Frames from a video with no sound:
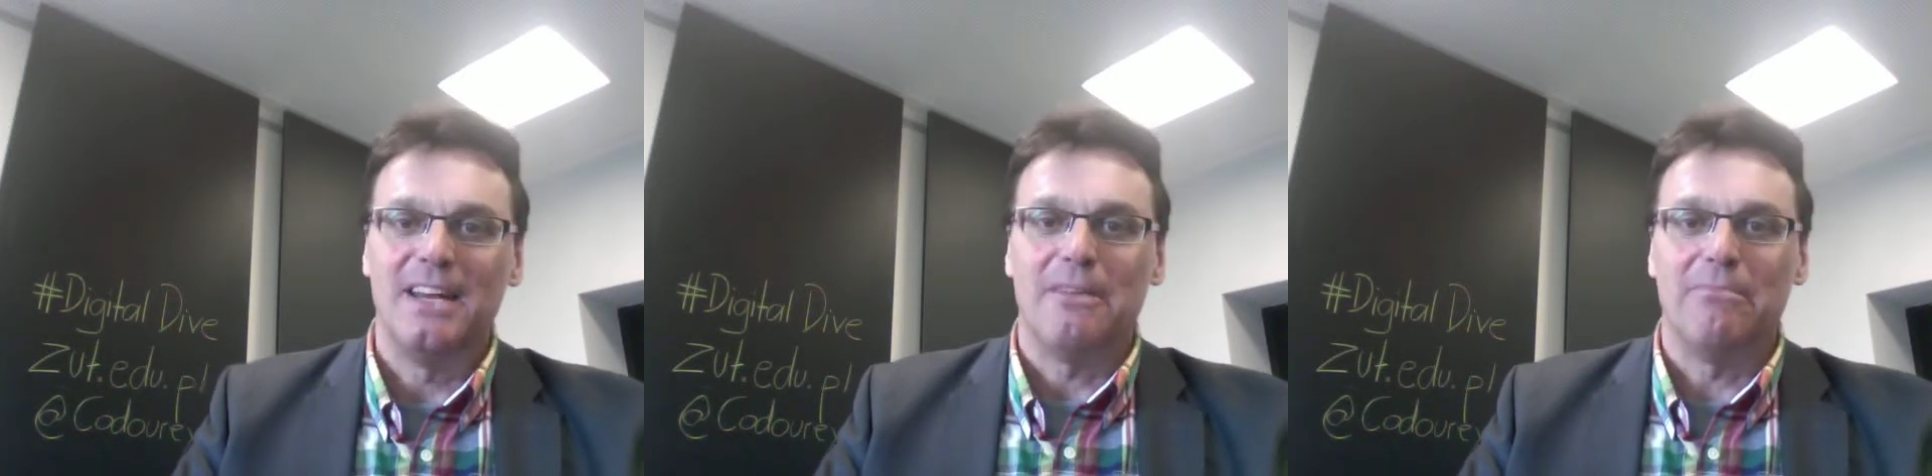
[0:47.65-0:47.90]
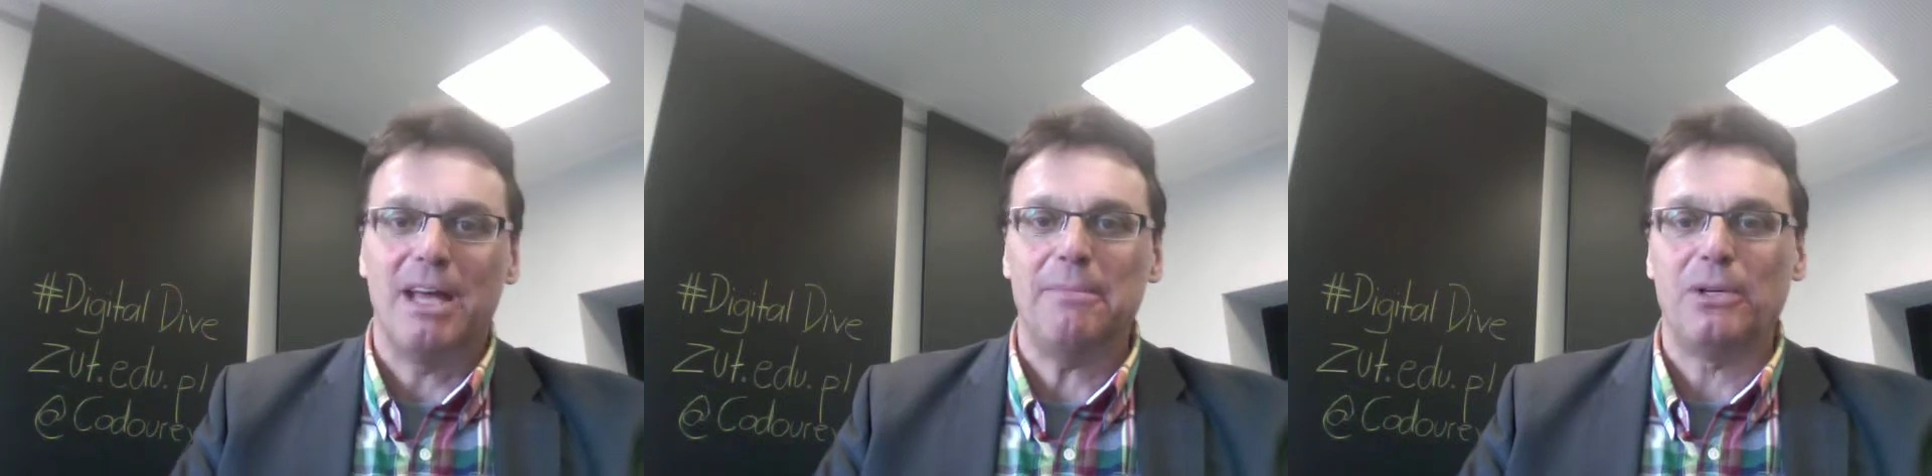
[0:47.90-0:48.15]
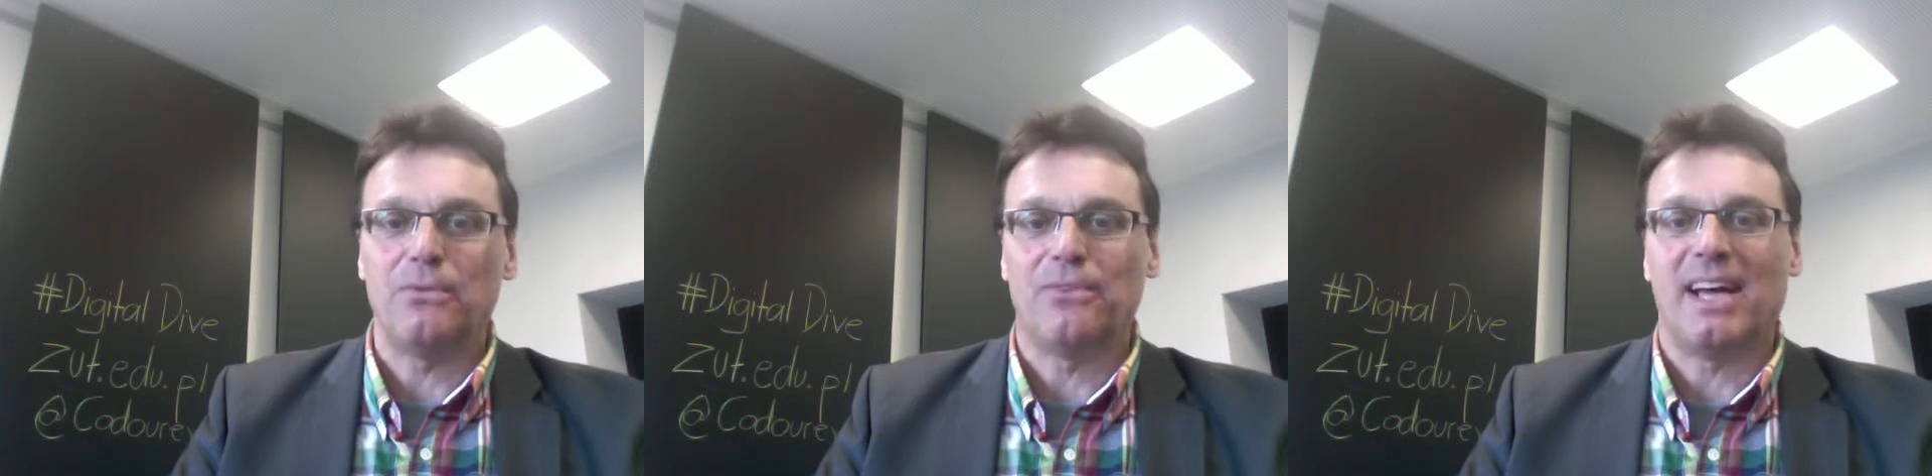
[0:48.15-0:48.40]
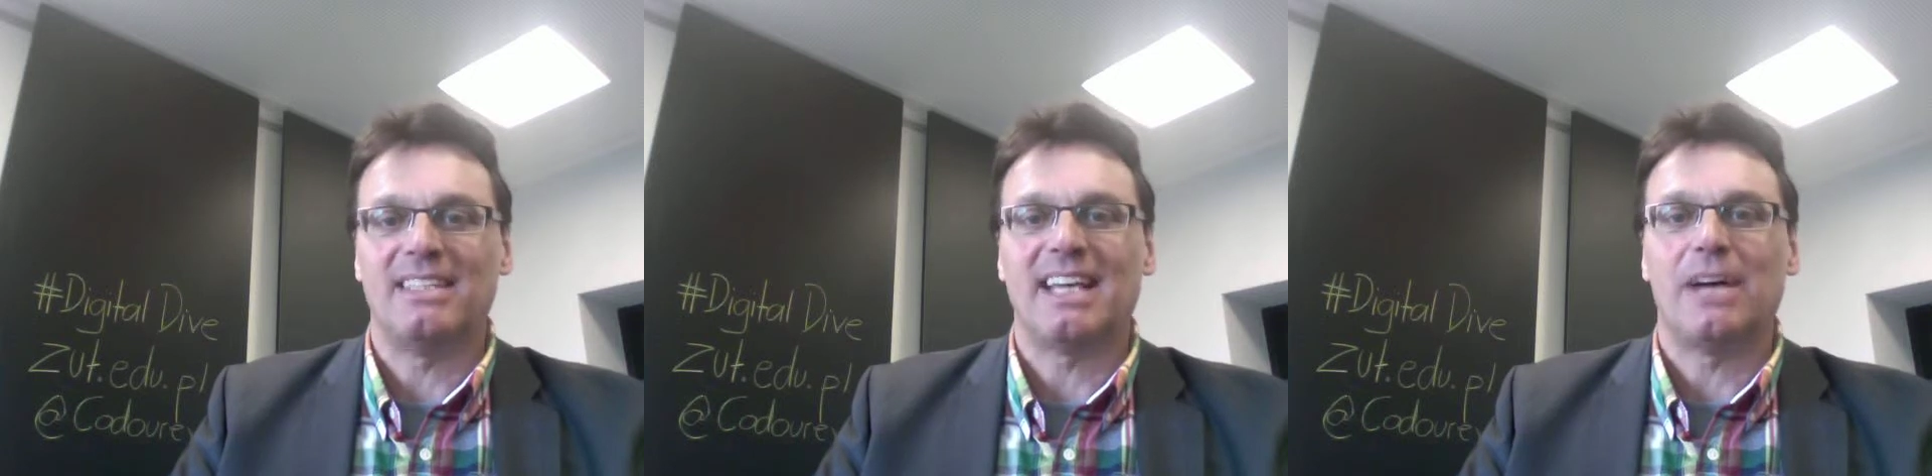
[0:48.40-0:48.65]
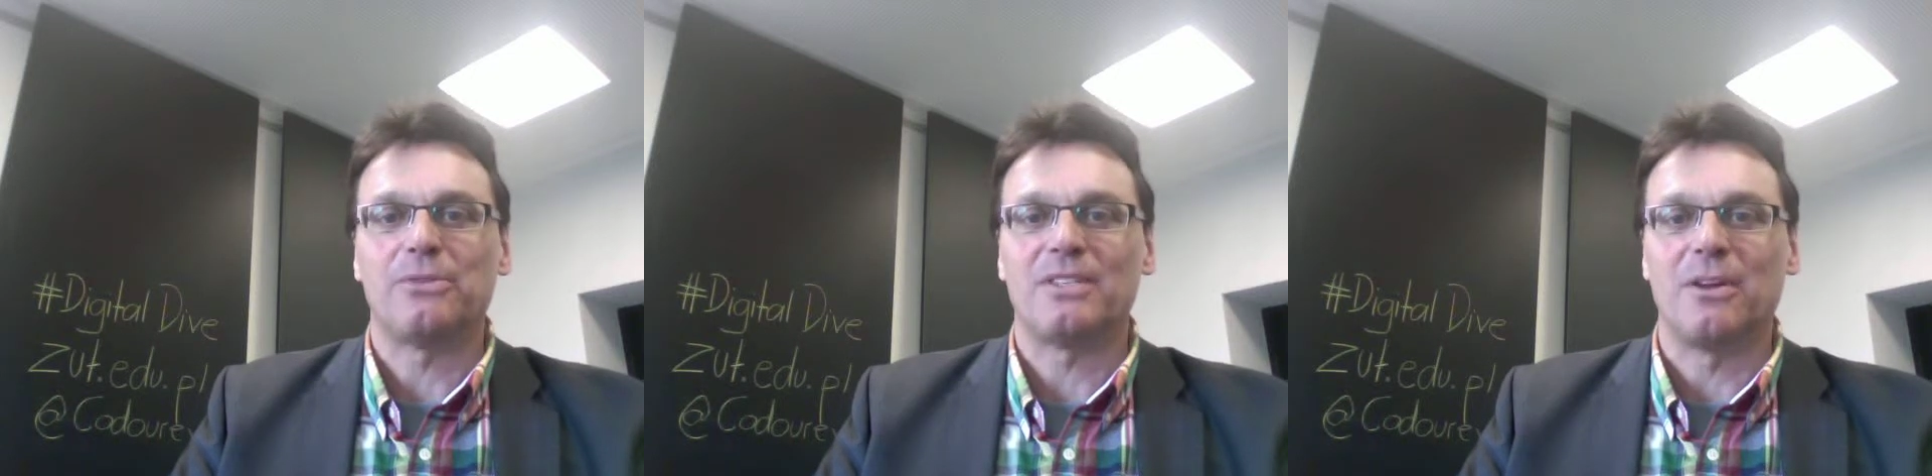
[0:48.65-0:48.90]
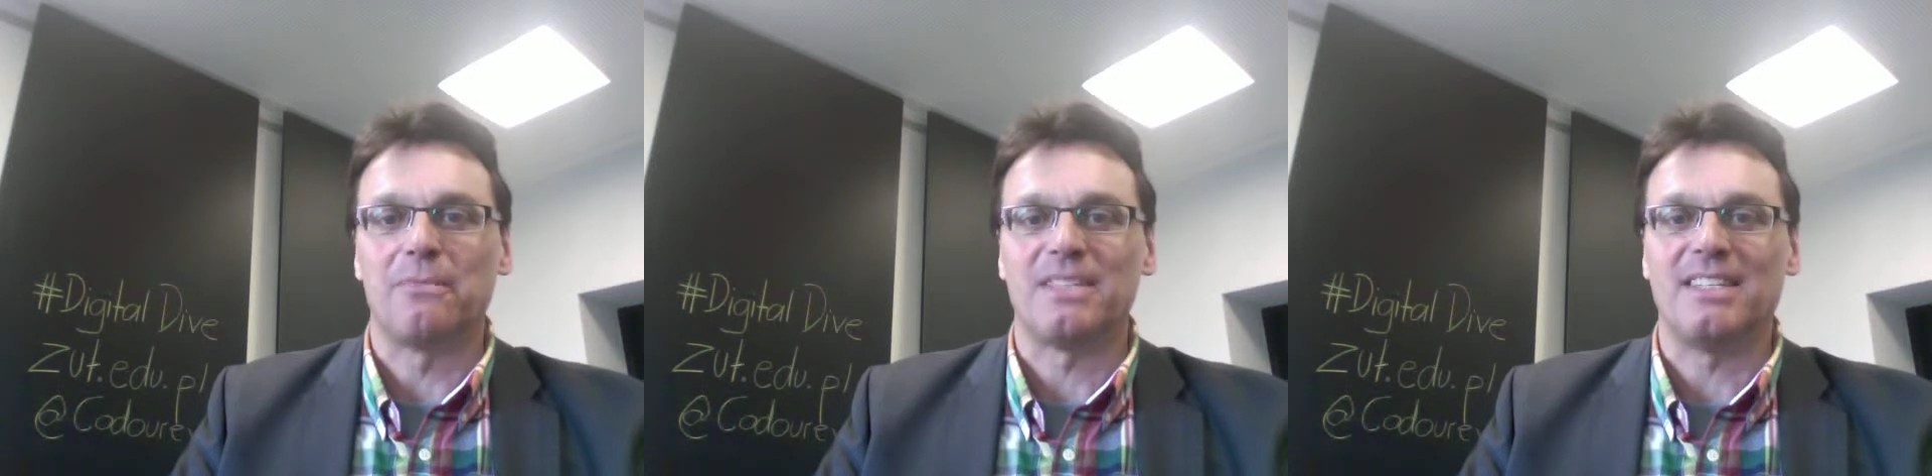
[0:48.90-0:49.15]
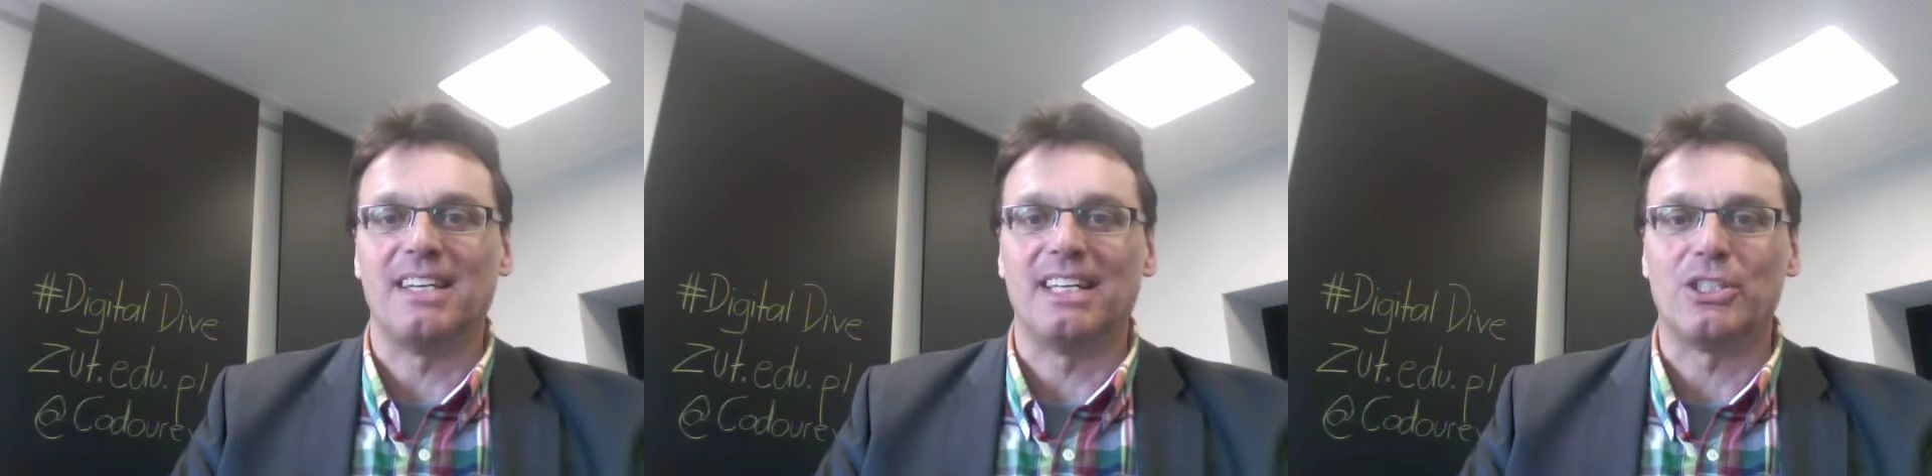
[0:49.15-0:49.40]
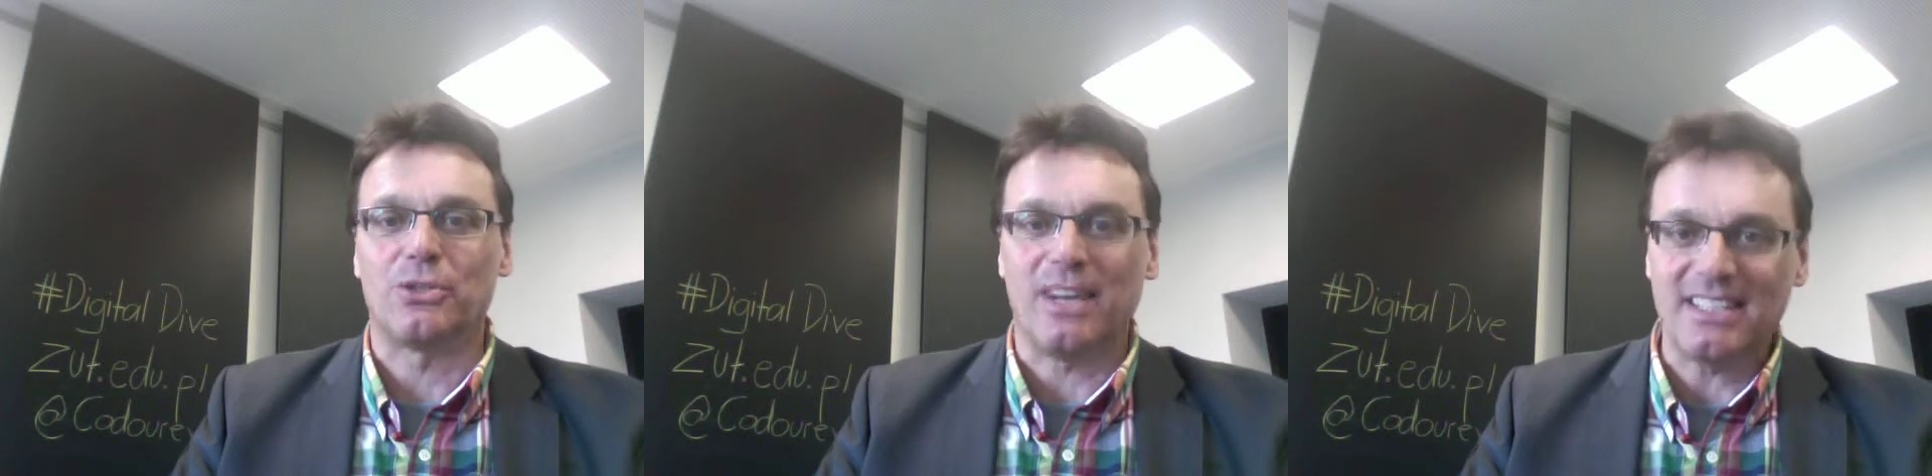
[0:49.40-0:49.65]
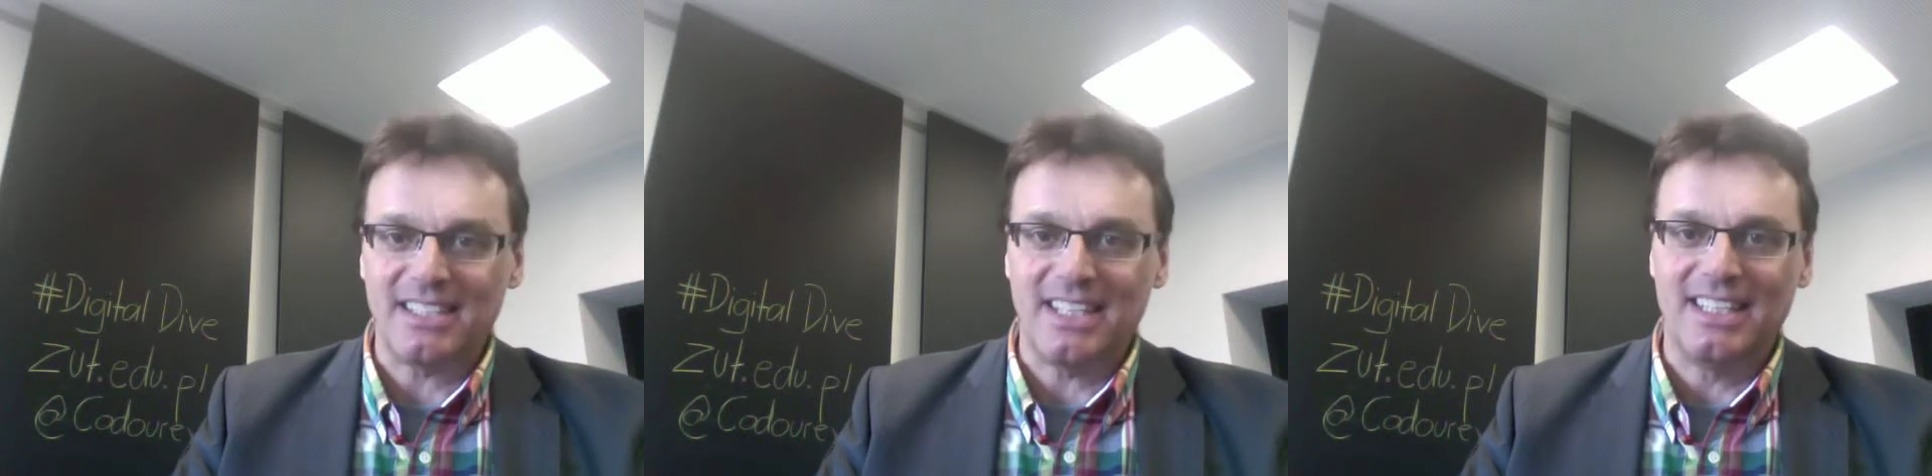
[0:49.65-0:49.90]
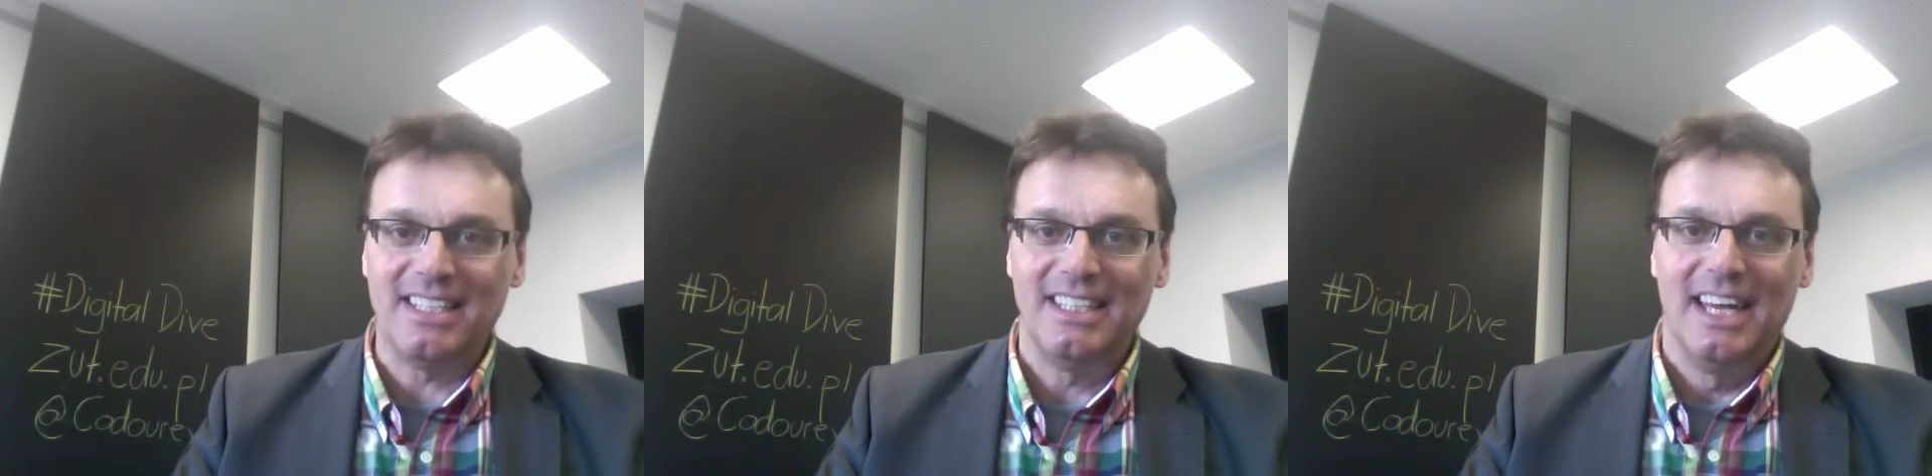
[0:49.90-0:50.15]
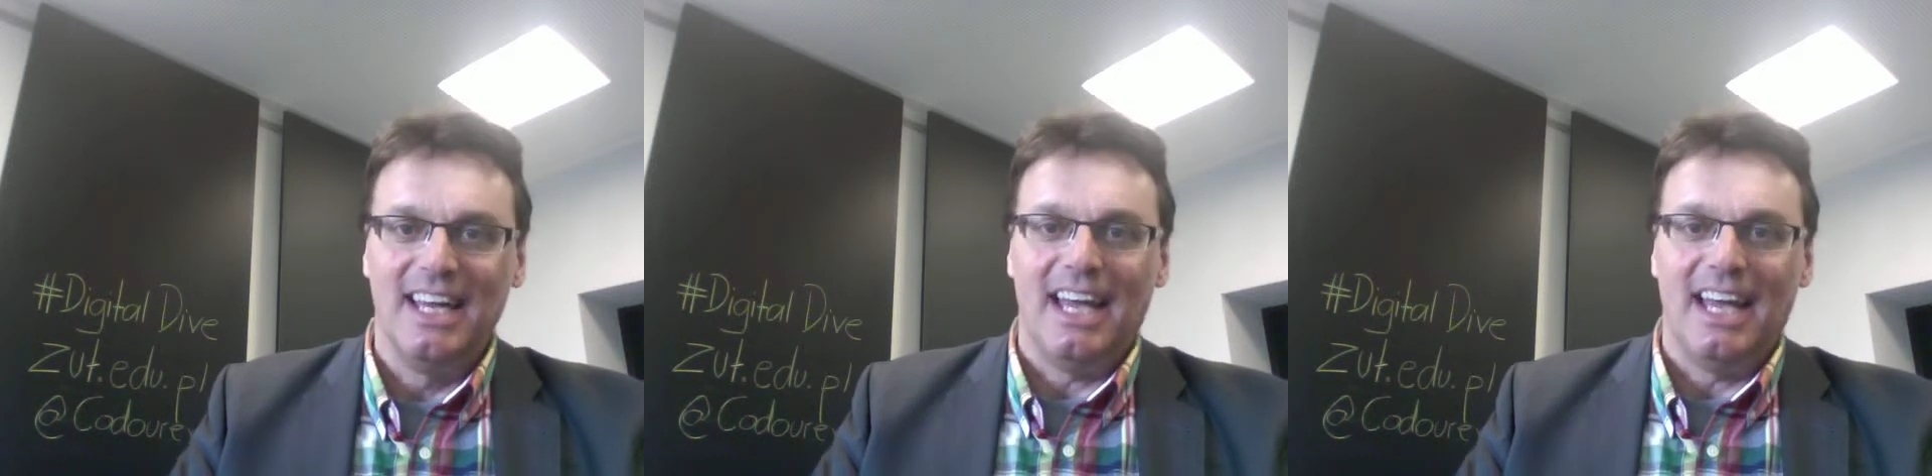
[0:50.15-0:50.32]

maybe to find out something interesting